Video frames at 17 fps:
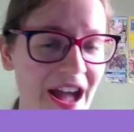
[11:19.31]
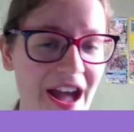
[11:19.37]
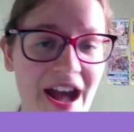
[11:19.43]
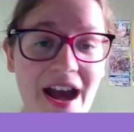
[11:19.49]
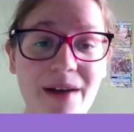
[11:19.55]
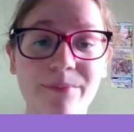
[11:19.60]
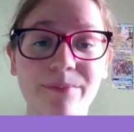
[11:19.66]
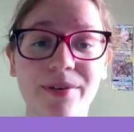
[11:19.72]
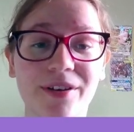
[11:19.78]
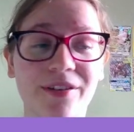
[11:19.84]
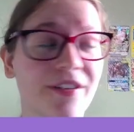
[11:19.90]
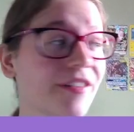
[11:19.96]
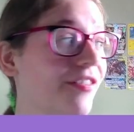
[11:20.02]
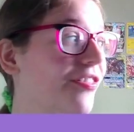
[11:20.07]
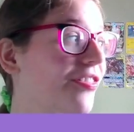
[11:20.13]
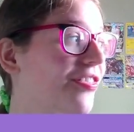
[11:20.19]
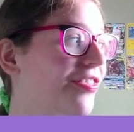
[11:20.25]
and
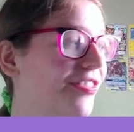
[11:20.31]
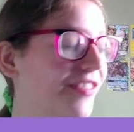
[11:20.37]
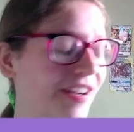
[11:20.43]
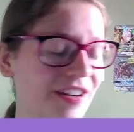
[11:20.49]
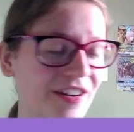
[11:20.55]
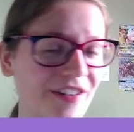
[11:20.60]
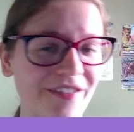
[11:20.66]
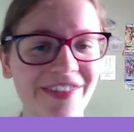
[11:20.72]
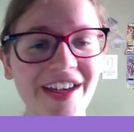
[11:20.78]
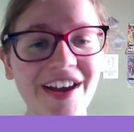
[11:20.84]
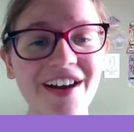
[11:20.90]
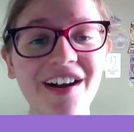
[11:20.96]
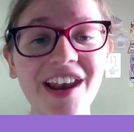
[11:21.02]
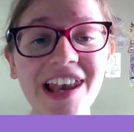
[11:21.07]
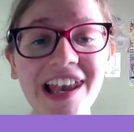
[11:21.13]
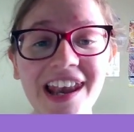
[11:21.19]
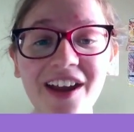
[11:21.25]
because, you know, they
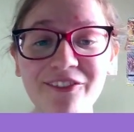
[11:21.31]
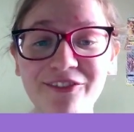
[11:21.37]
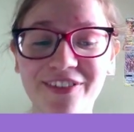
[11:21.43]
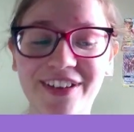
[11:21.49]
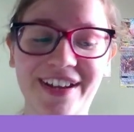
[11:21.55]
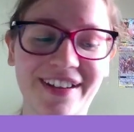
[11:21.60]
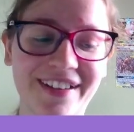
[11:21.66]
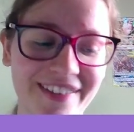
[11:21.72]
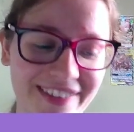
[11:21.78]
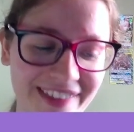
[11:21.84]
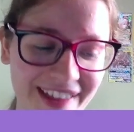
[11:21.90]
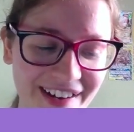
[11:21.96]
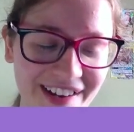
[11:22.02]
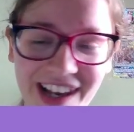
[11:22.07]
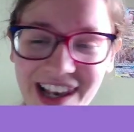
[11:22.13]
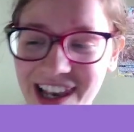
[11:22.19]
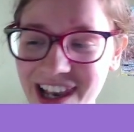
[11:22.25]
are loving. They
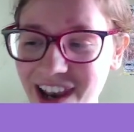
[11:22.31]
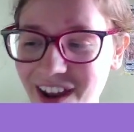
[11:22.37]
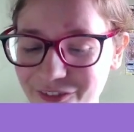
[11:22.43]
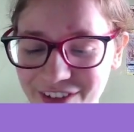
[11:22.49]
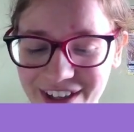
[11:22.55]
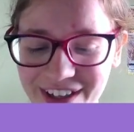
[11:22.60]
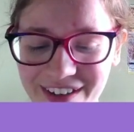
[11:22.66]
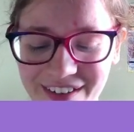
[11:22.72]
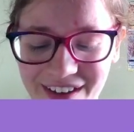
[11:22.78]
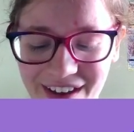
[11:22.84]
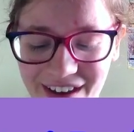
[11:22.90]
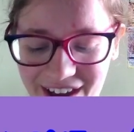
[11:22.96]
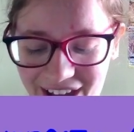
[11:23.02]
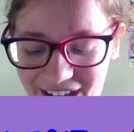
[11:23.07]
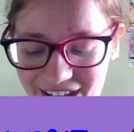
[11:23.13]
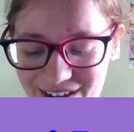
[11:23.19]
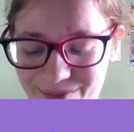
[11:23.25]
are loving
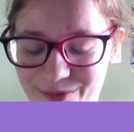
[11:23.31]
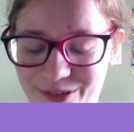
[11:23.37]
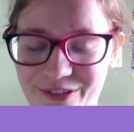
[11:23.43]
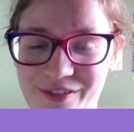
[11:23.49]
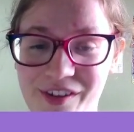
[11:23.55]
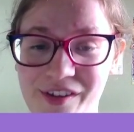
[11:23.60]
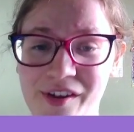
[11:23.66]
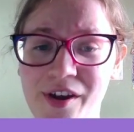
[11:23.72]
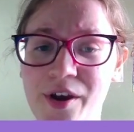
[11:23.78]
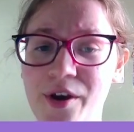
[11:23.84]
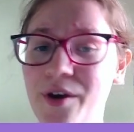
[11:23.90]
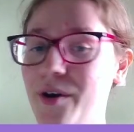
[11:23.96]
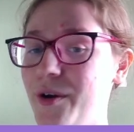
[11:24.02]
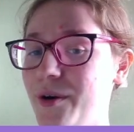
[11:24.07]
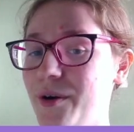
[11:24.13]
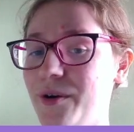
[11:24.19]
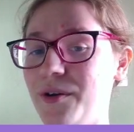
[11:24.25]
animals
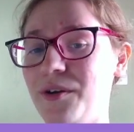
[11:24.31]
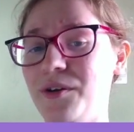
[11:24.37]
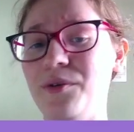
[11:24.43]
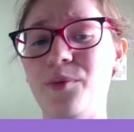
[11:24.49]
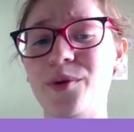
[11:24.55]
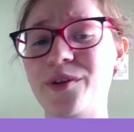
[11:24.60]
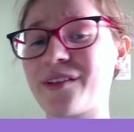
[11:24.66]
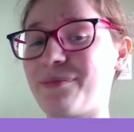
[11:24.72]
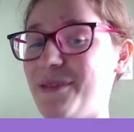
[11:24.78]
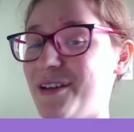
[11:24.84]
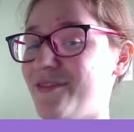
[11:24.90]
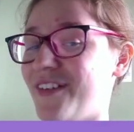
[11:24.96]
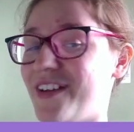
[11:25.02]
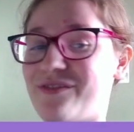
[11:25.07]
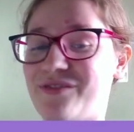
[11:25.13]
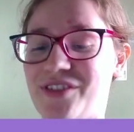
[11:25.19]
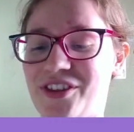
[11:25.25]
who want to be
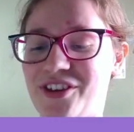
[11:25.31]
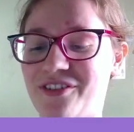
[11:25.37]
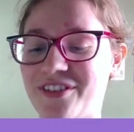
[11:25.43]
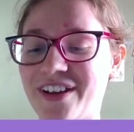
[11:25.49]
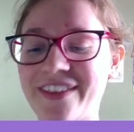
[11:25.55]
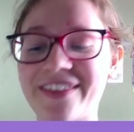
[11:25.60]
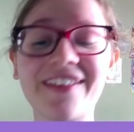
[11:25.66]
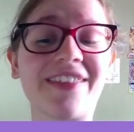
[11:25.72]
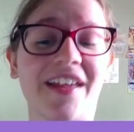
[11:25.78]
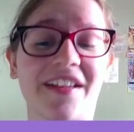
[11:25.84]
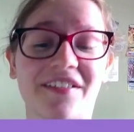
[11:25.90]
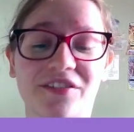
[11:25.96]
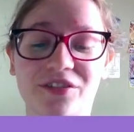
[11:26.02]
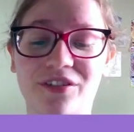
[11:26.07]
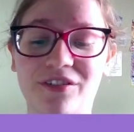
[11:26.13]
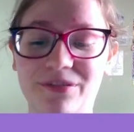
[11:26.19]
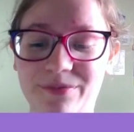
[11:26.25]
friends with you, and I think that's
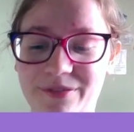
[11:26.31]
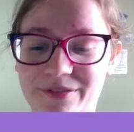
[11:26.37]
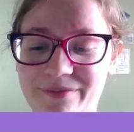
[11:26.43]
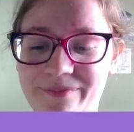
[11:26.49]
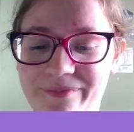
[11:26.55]
adorable.